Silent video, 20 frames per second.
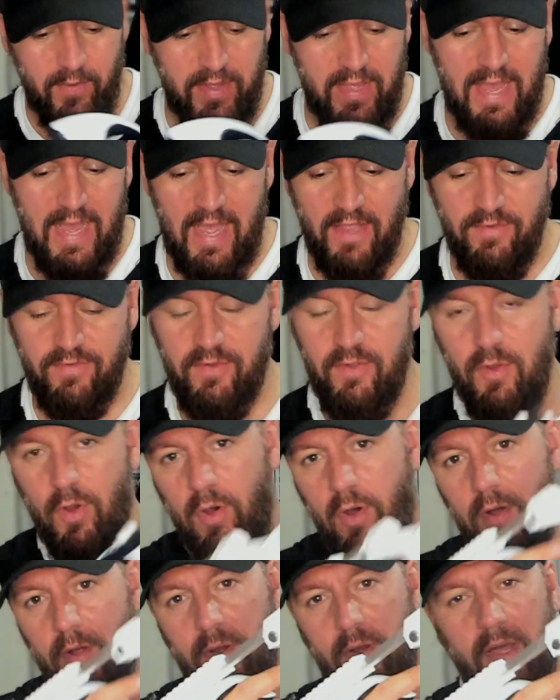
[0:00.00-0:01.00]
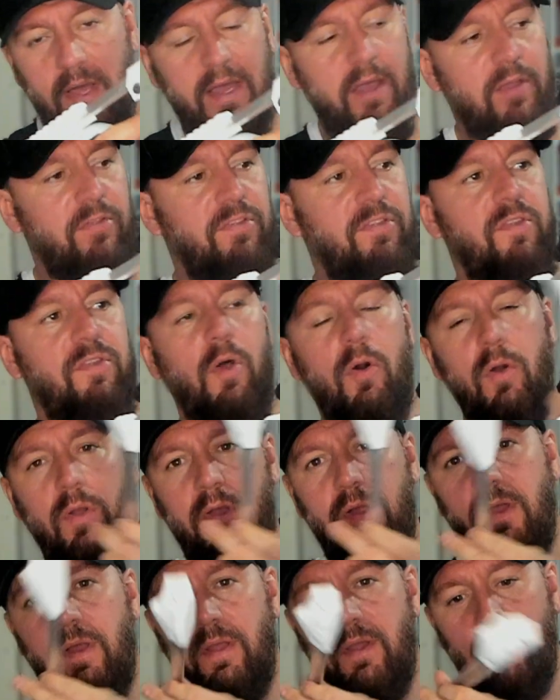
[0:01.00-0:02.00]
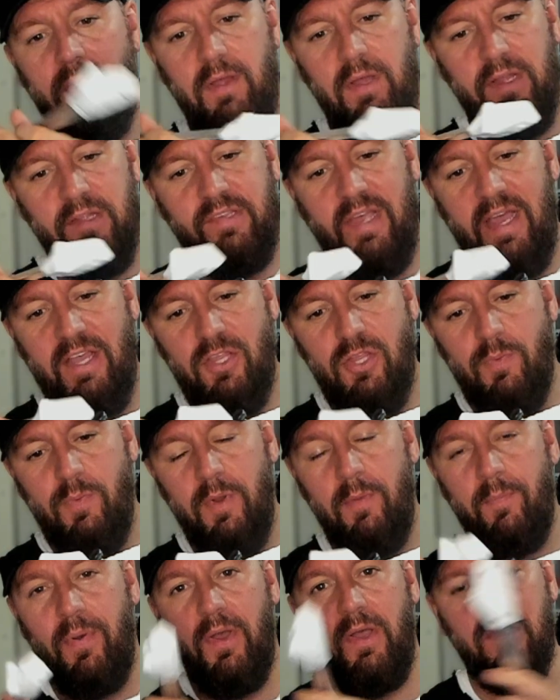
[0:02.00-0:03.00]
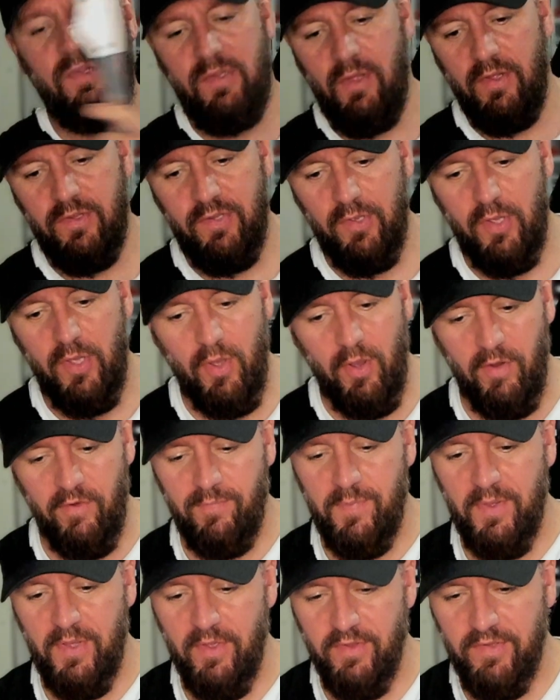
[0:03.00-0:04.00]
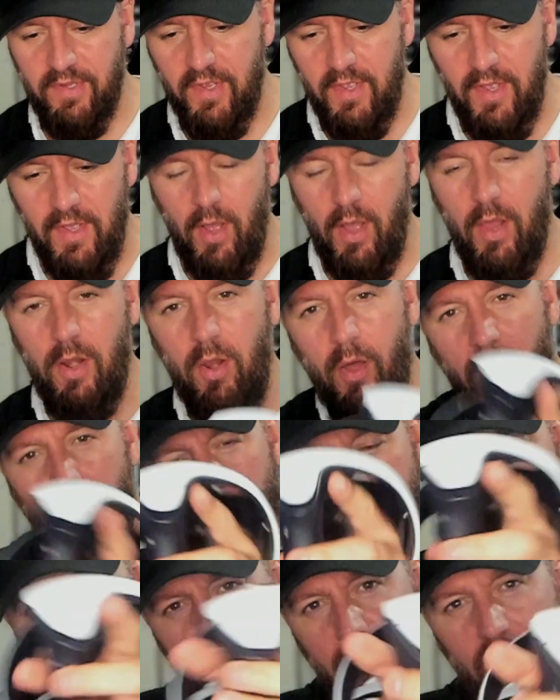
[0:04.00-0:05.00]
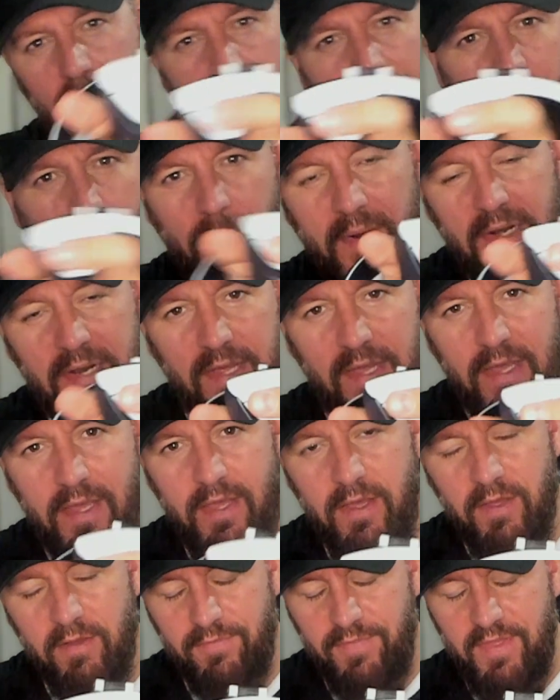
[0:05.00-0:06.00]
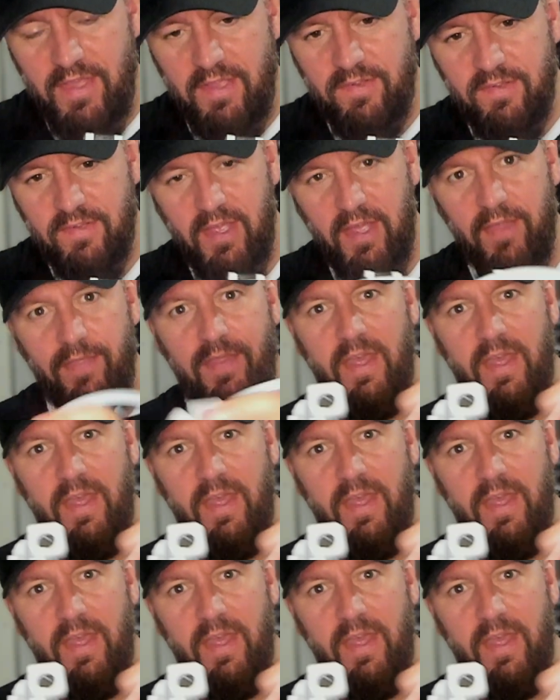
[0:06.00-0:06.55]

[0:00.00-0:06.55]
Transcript: it has got like a stock attachment. Personally, I took it off because I like the maneuverability of this, and